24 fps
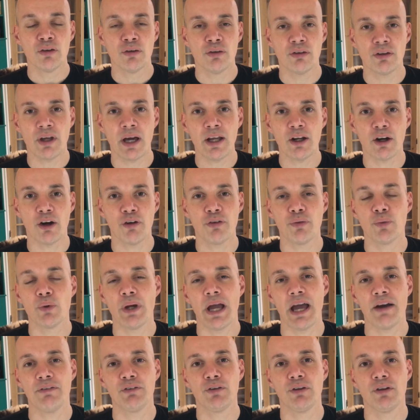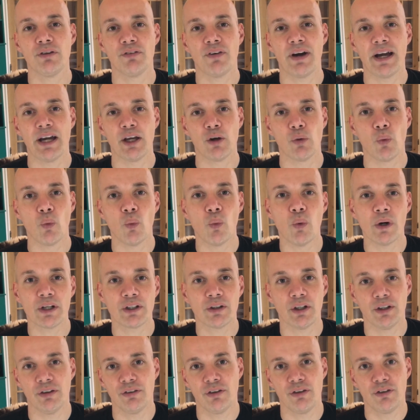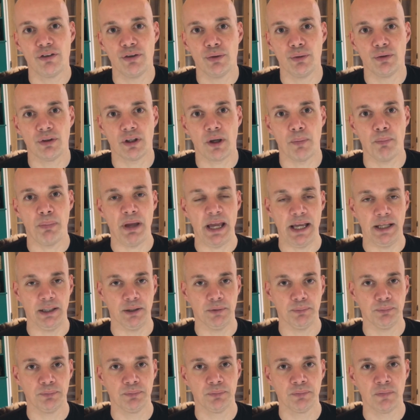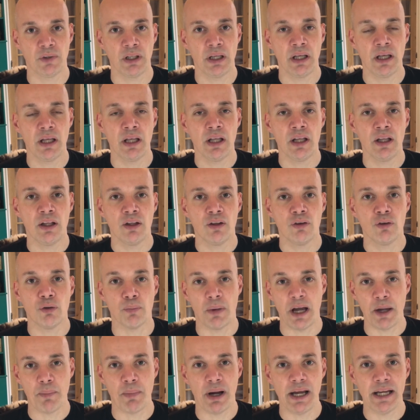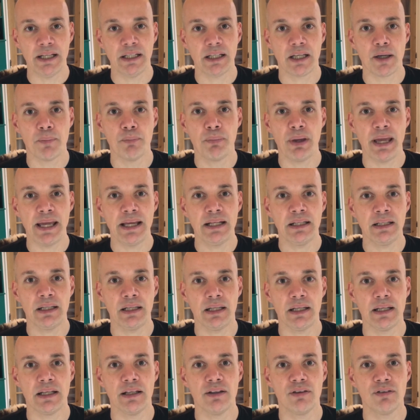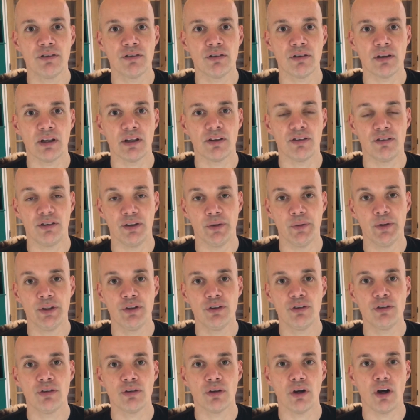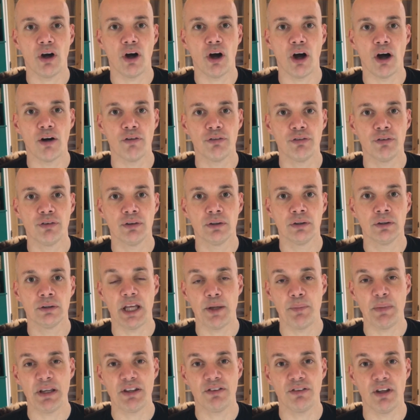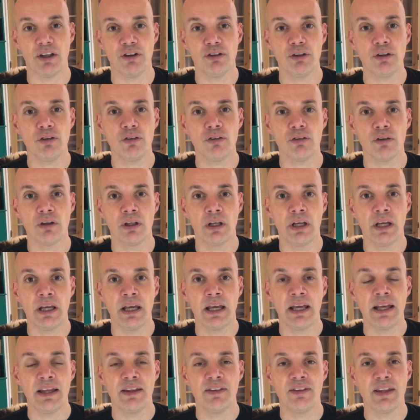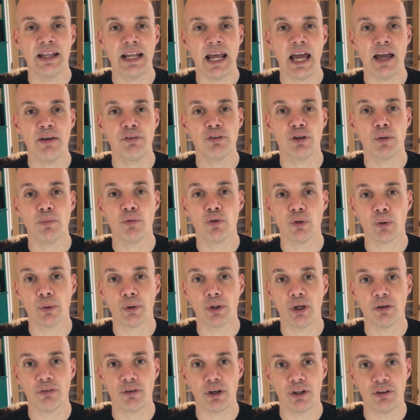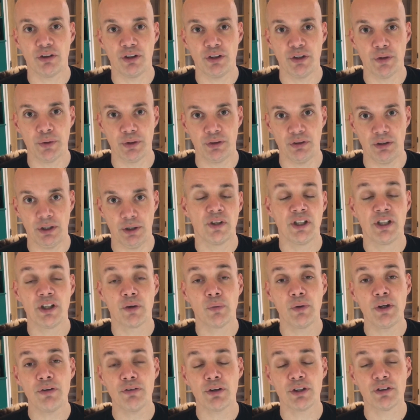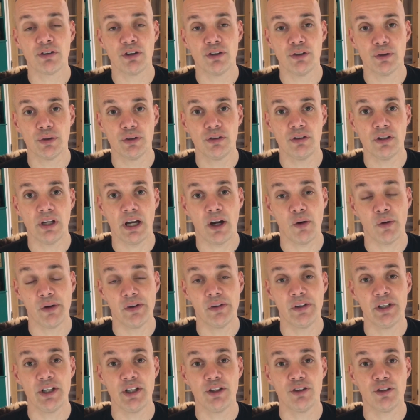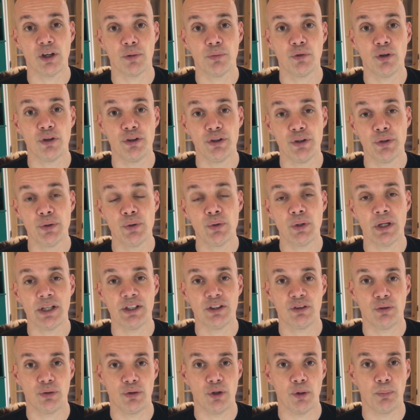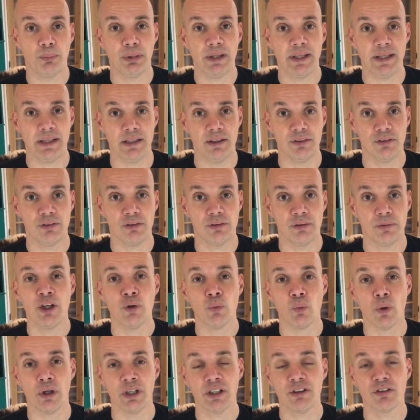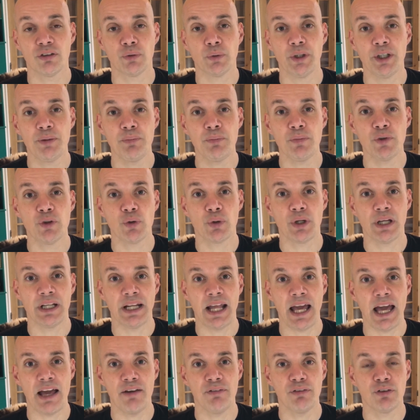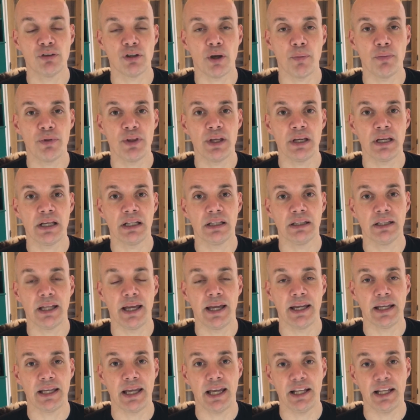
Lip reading: To start off, we have to define what constitutes a campaign. To my mind, a campaign is a series of gaming sessions that have some sort of continuity. The degree of continuity, however, is up to you and to your players. In one extreme, you can have something like